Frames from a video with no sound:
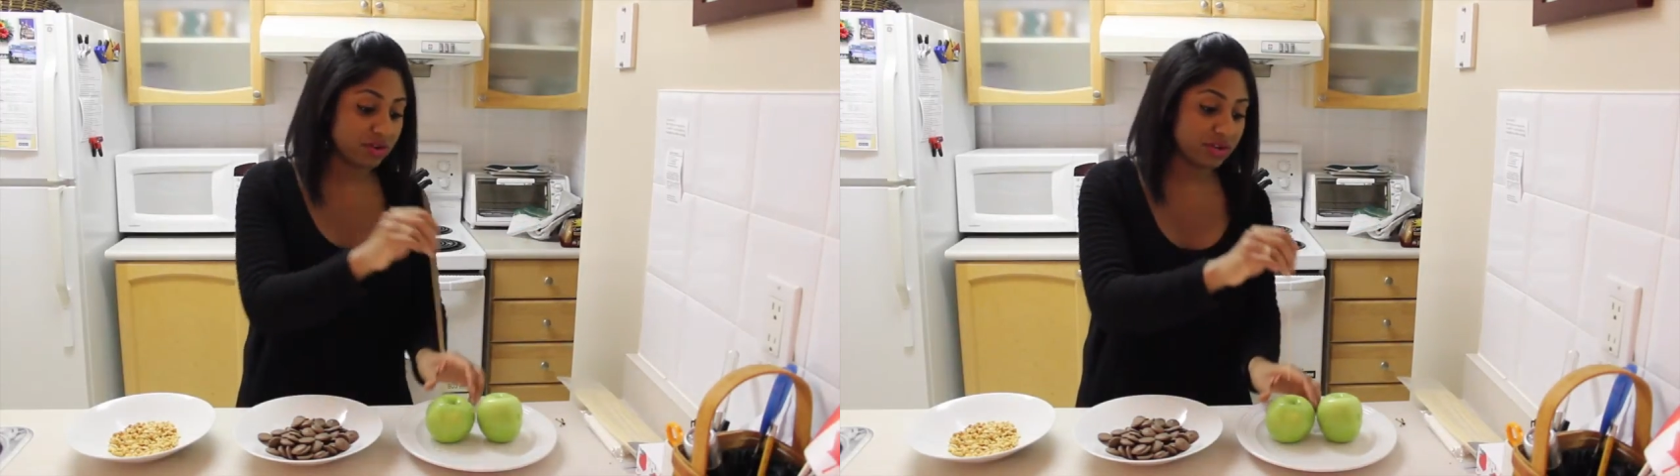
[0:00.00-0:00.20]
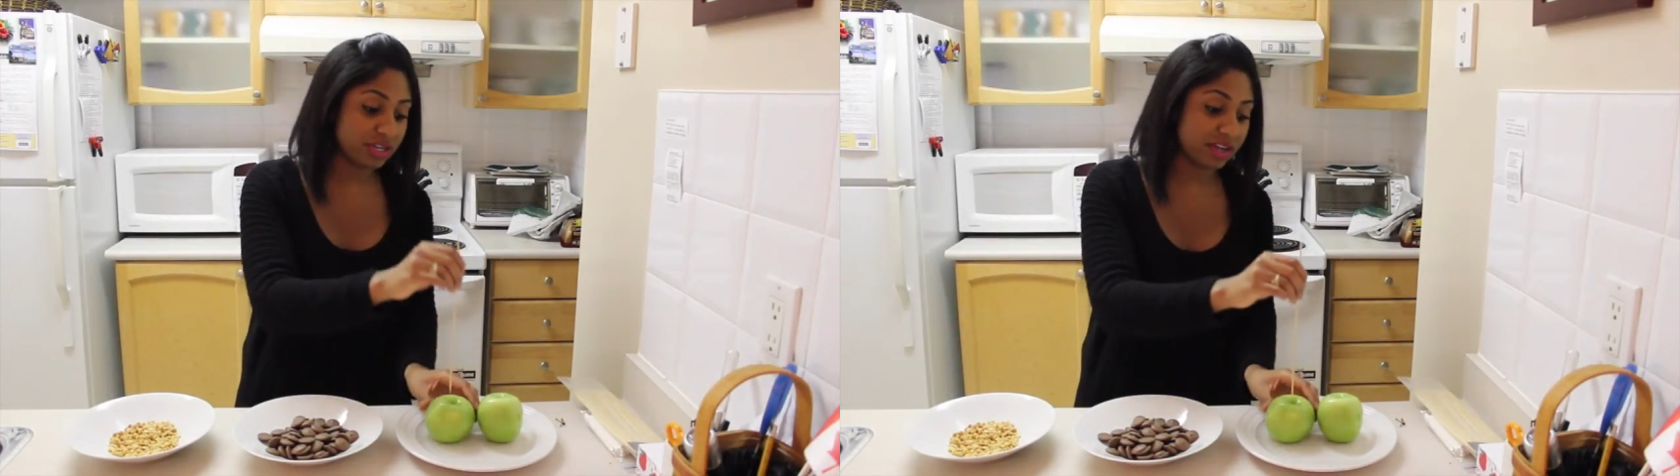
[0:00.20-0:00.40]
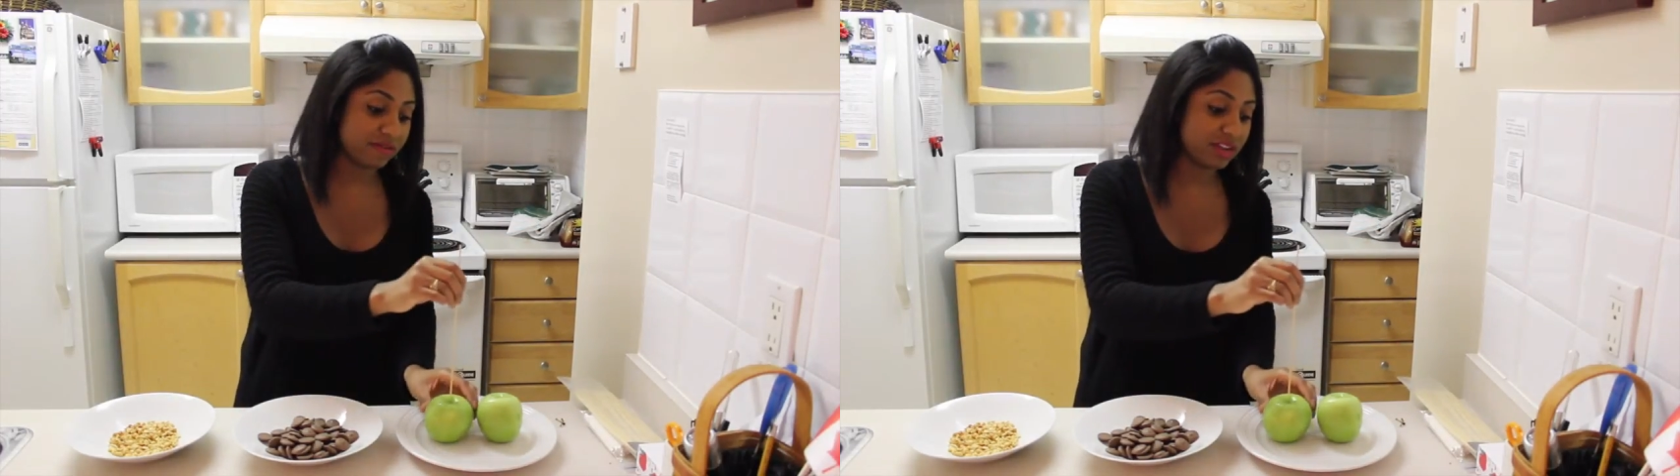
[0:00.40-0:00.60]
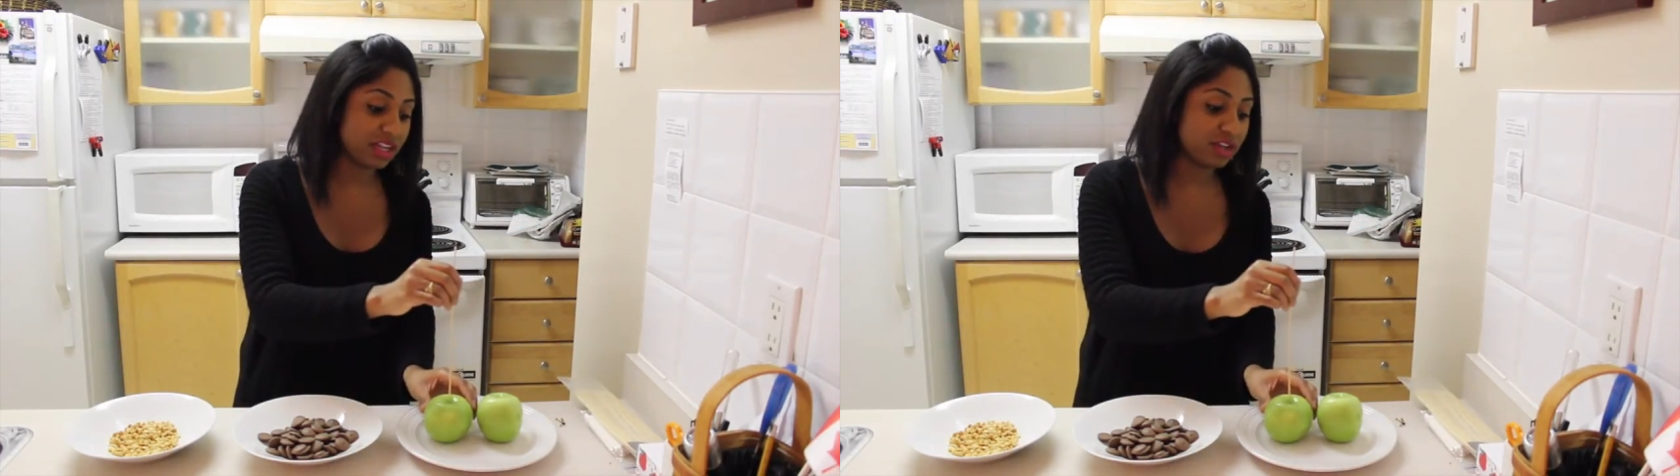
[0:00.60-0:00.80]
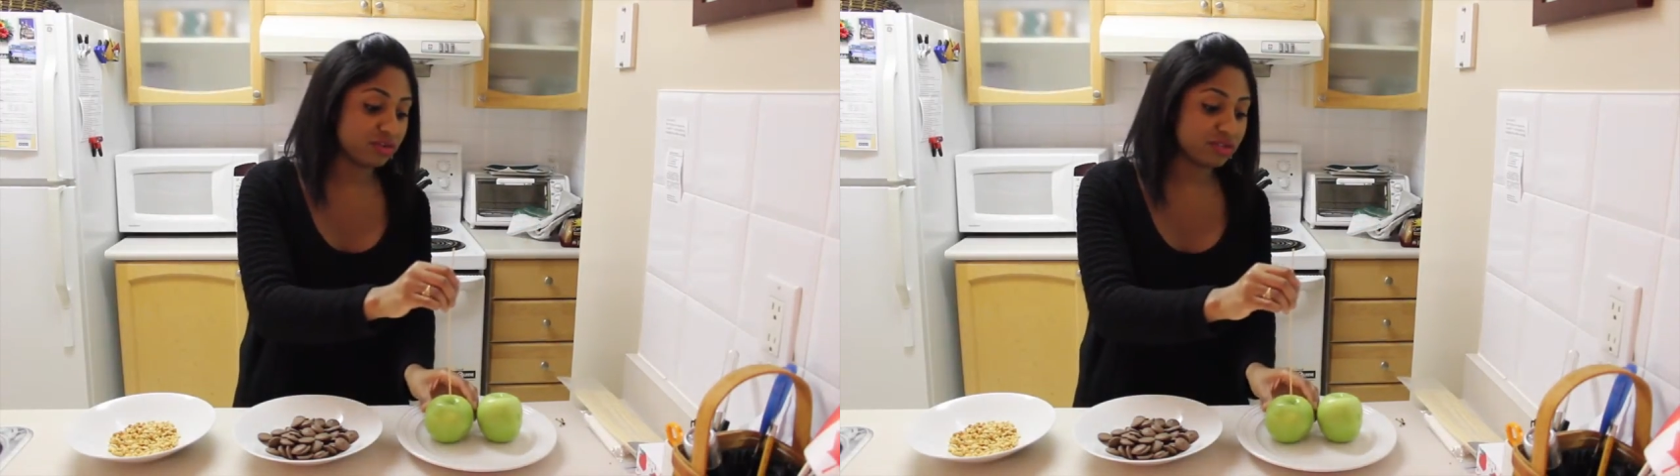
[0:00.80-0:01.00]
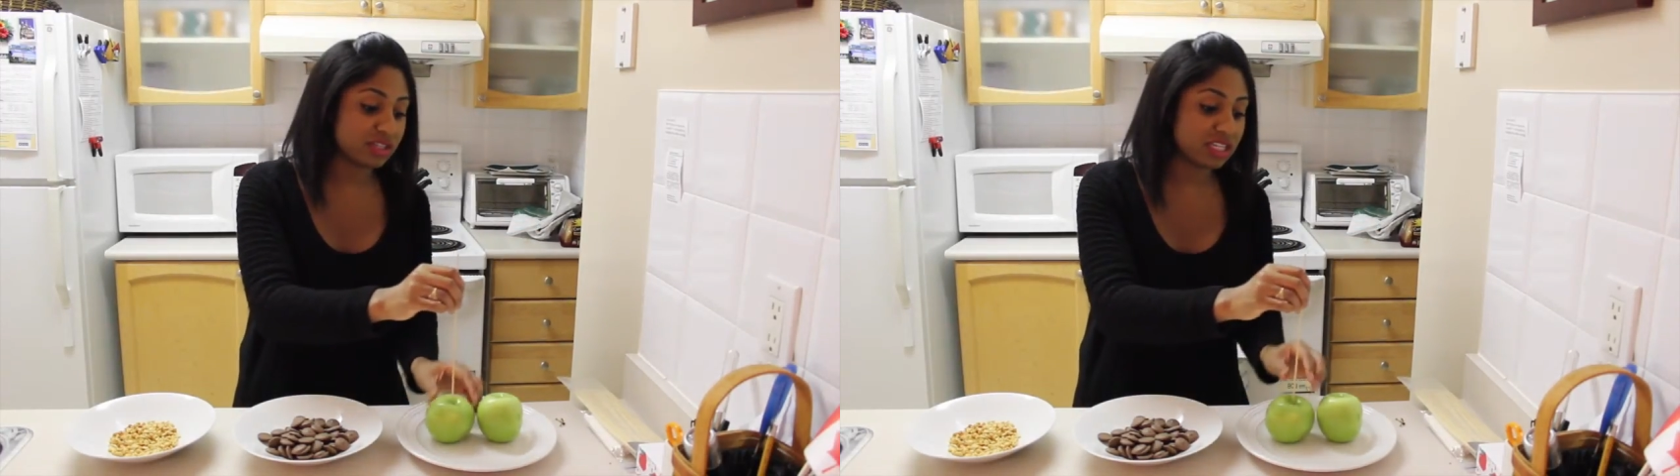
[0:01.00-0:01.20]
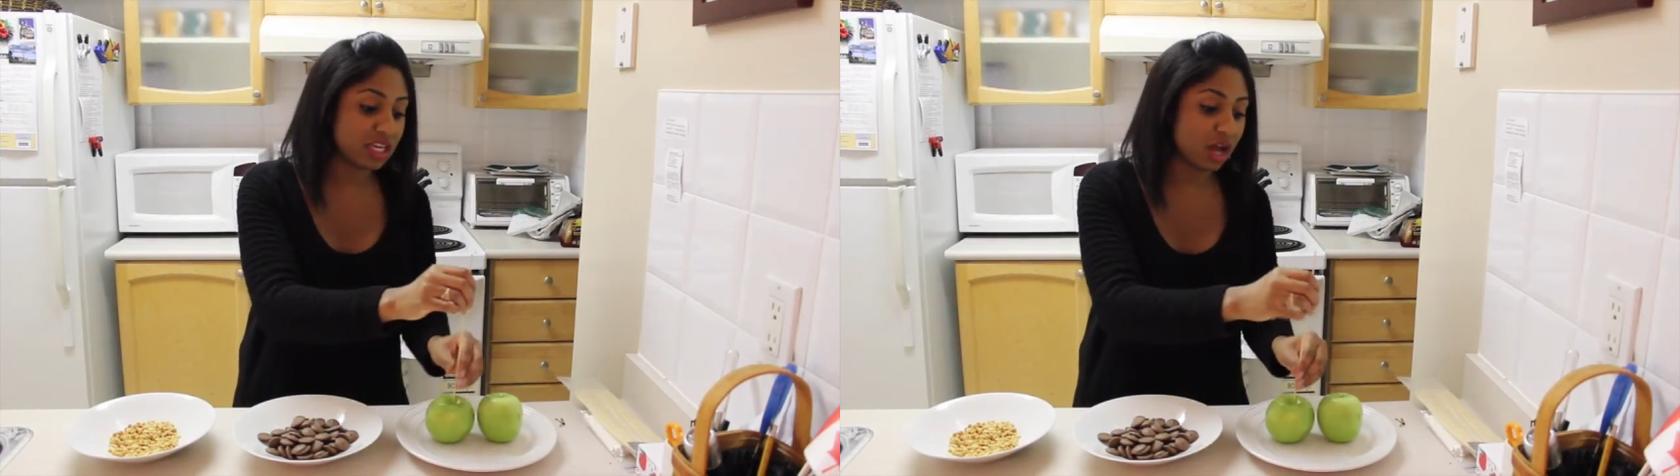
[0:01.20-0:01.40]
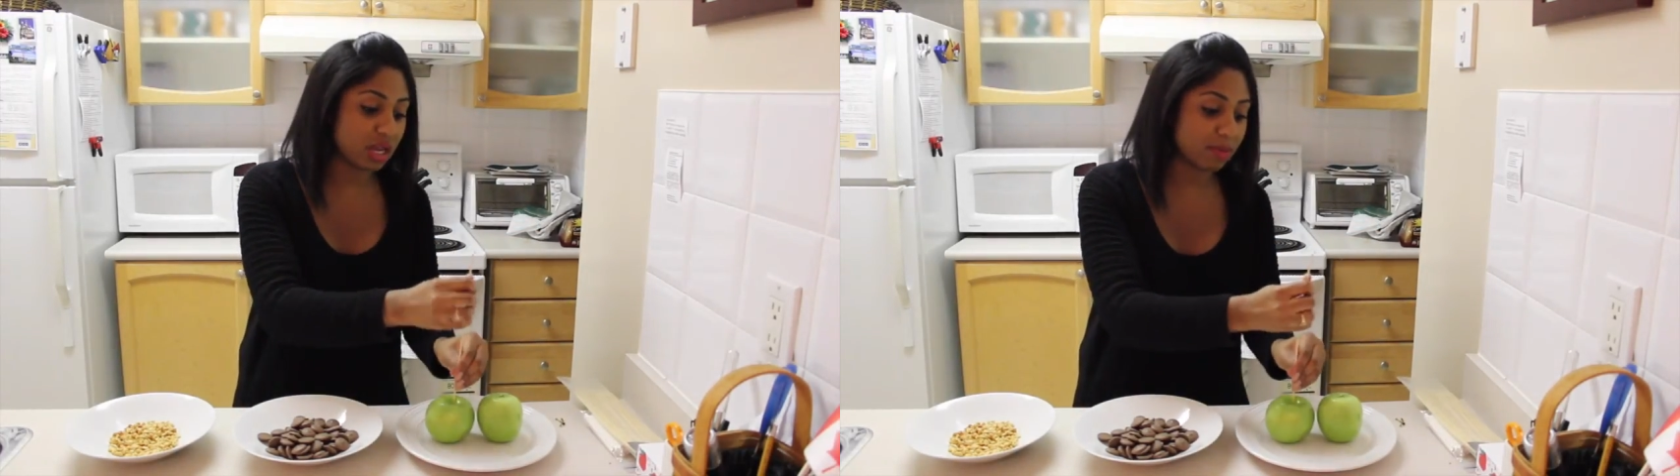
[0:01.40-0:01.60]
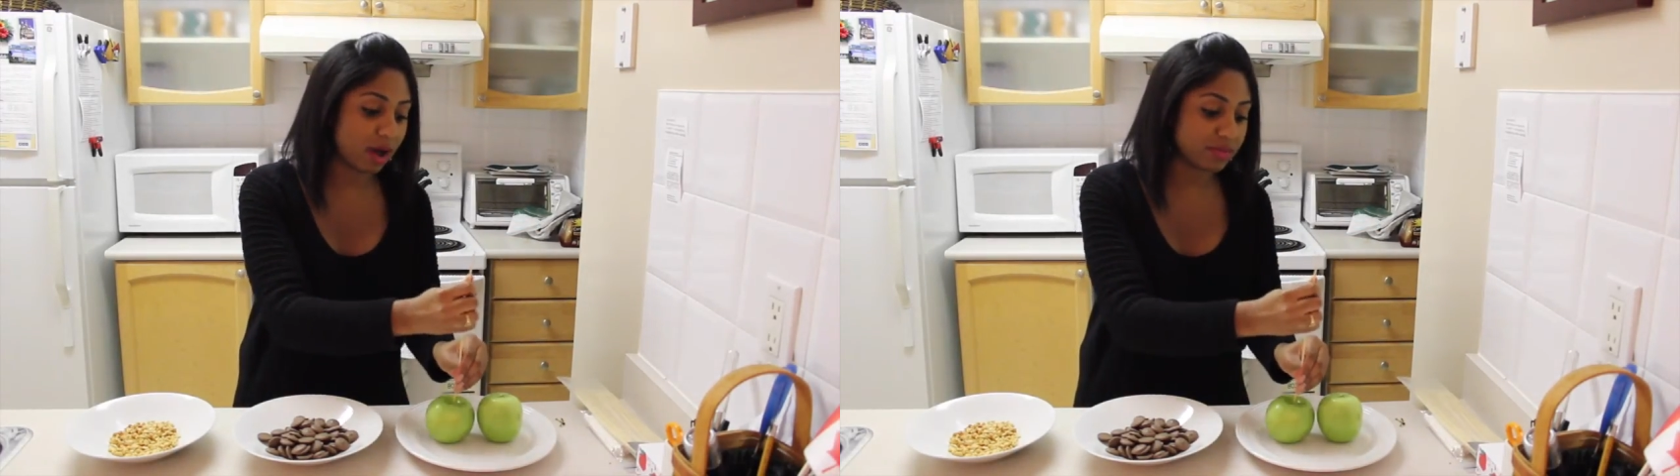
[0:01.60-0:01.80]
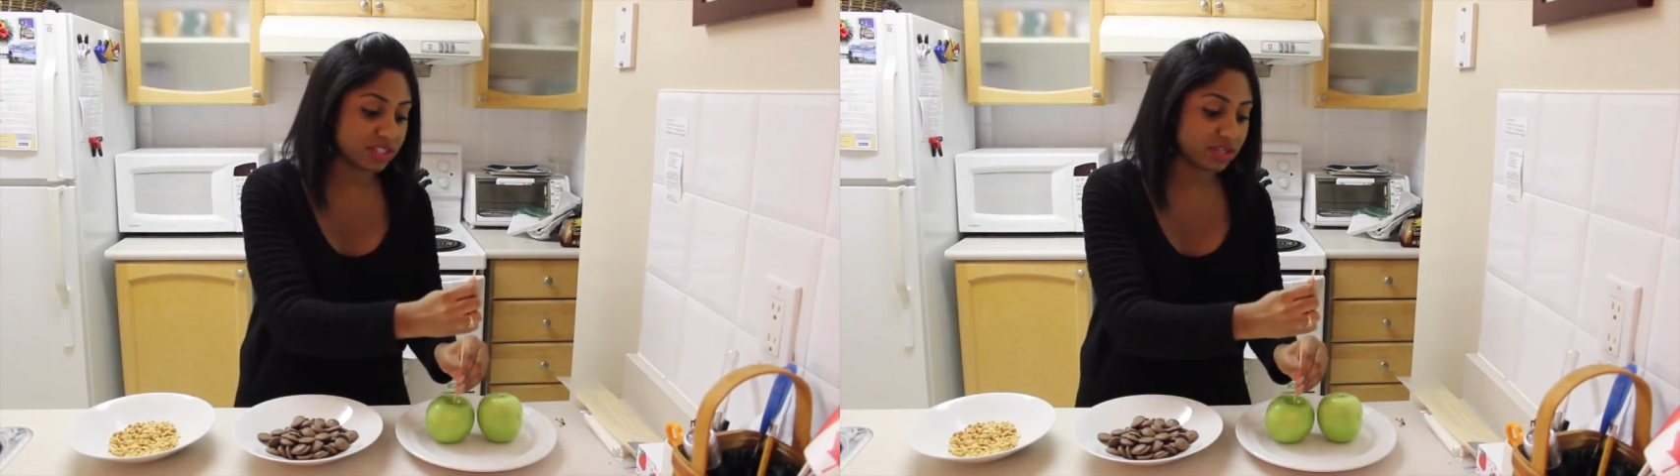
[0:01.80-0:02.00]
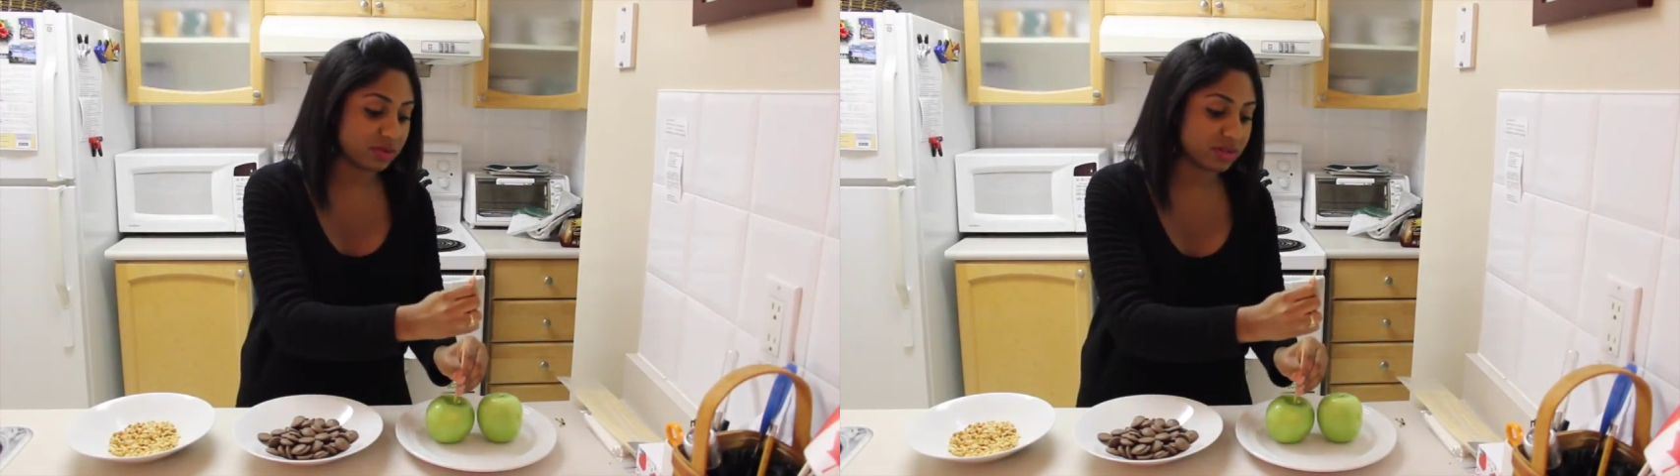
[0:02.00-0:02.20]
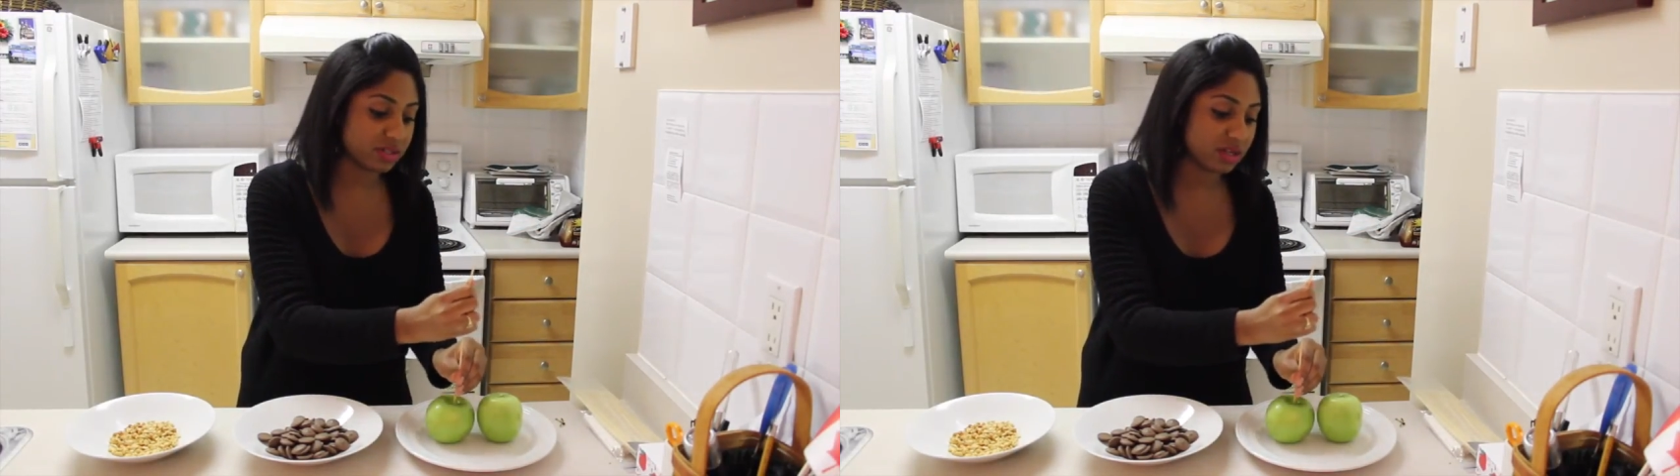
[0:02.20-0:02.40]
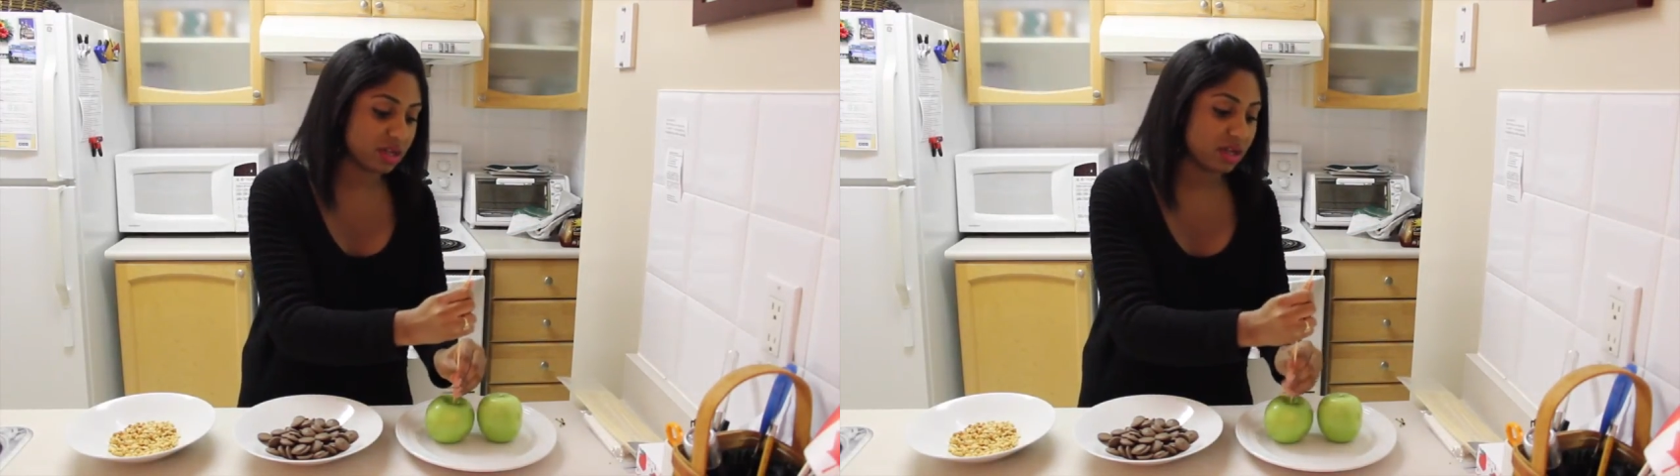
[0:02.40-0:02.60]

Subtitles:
you can definitely use the lollipop skewers.